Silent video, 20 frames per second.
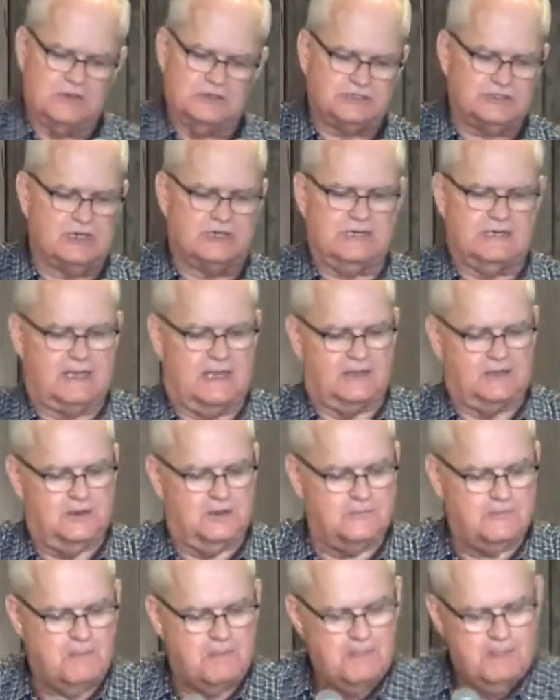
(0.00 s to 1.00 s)
to shut it down
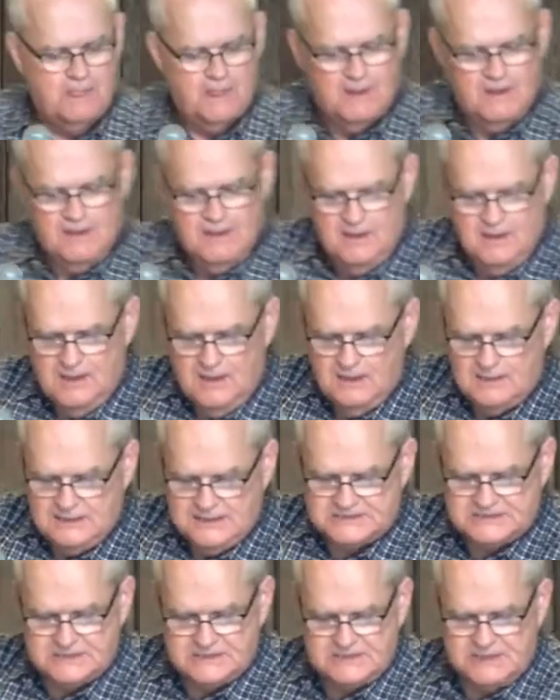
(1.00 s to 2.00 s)
here.
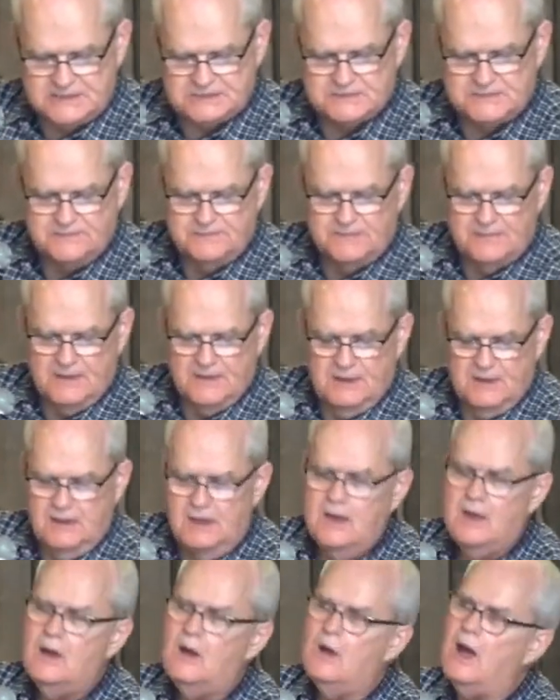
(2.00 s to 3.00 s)
Listen to this.
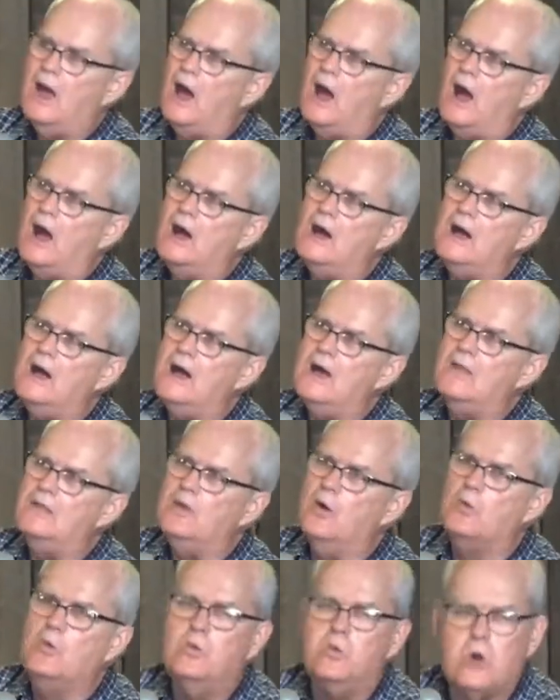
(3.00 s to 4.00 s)

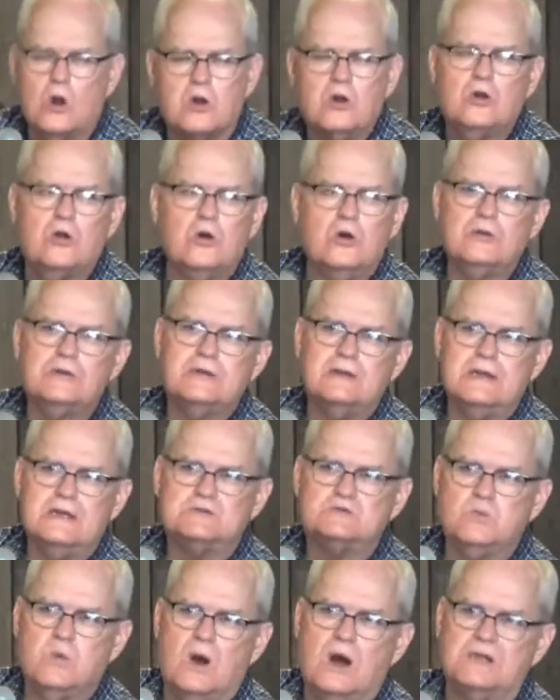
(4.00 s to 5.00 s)
The world
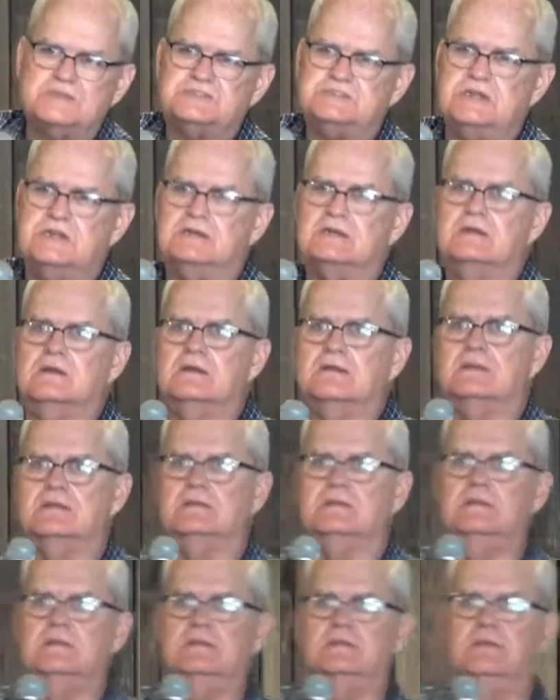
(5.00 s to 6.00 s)
is watching
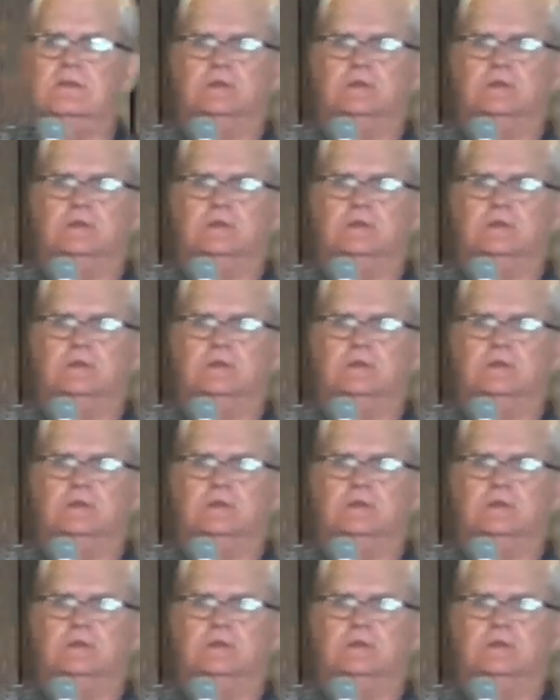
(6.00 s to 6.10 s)
the